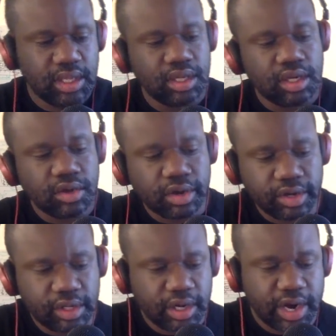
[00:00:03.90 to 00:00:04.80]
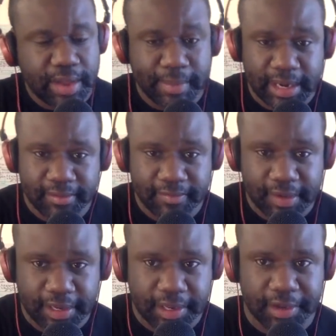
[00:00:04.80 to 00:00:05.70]
you know, earlier I made a
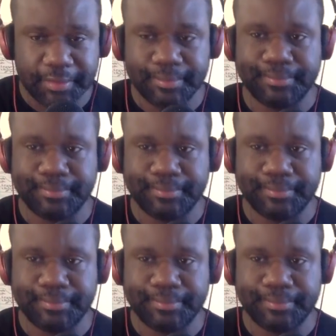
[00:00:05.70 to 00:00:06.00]
video